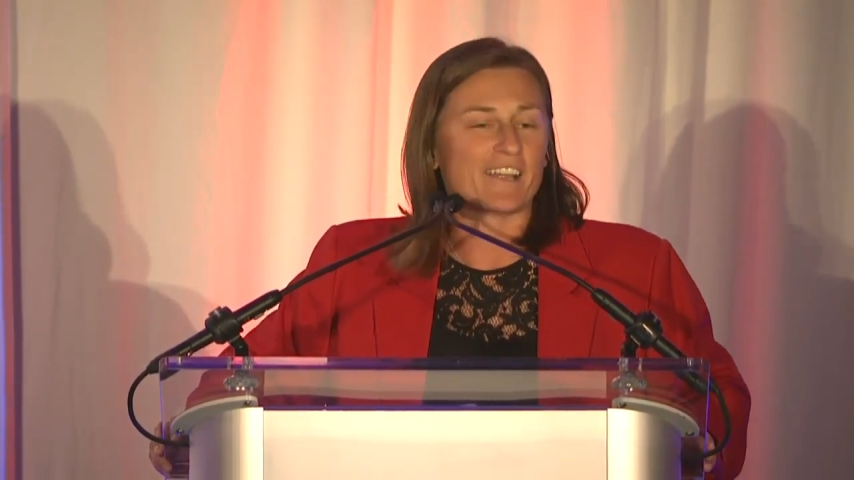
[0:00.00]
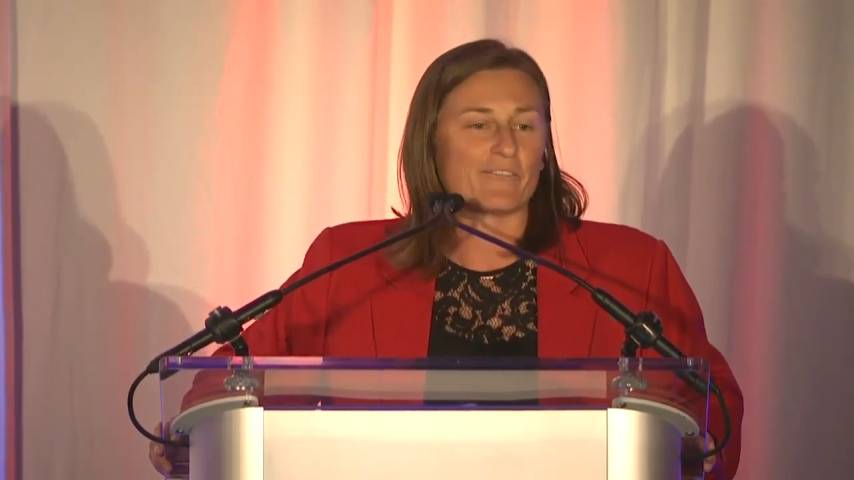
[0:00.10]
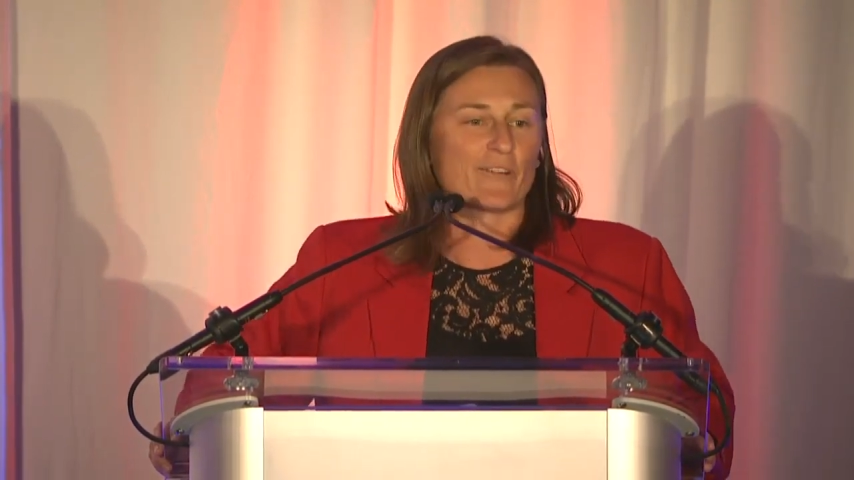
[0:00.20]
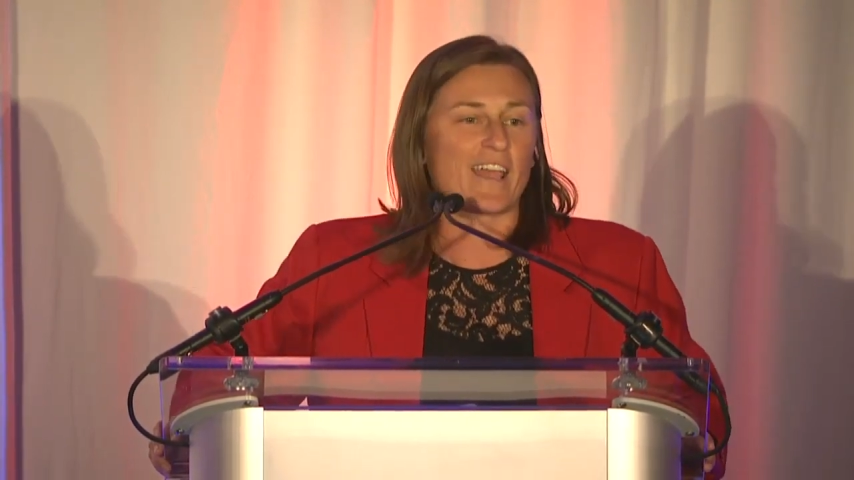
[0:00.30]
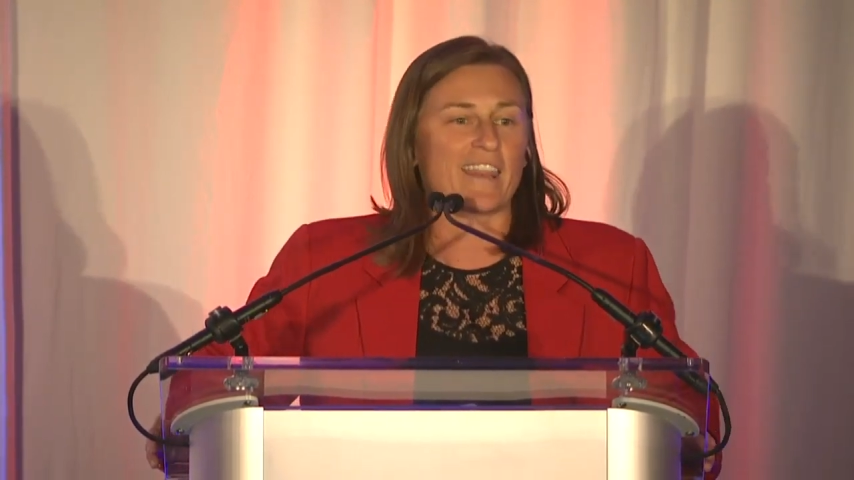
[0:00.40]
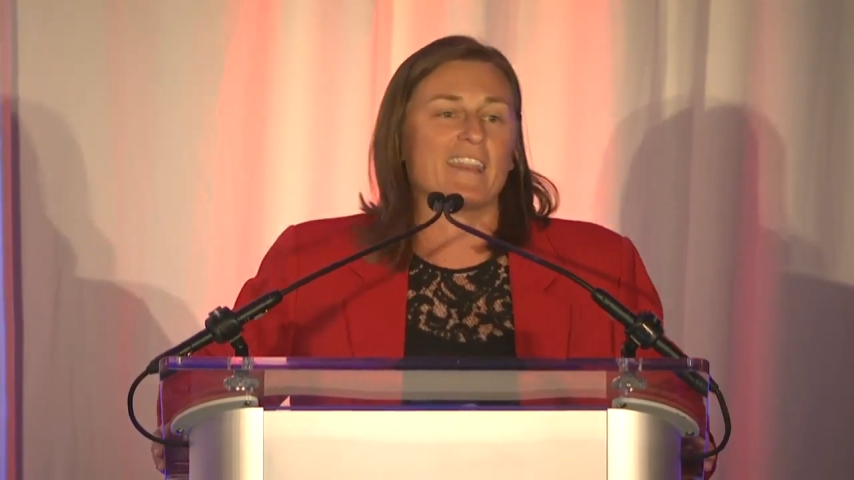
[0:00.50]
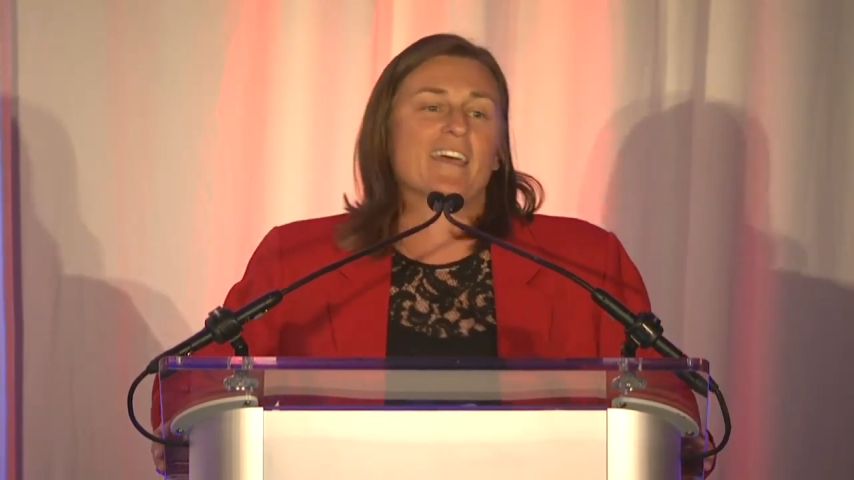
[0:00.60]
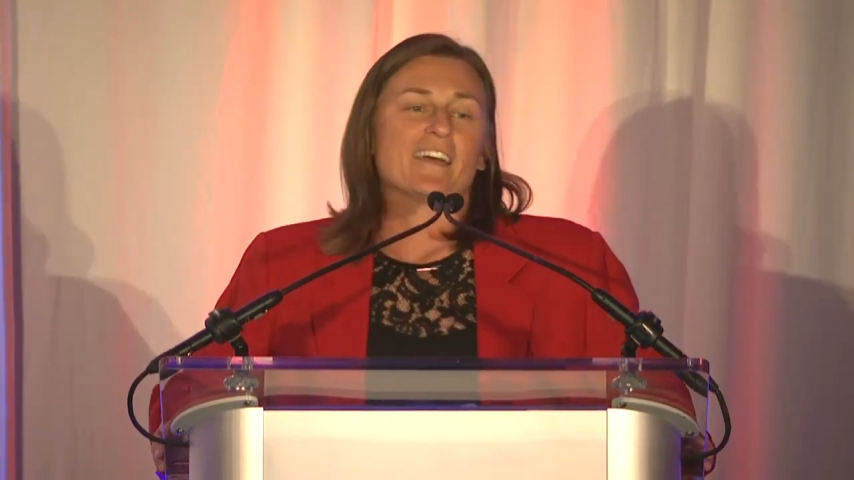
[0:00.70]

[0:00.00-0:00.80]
and friend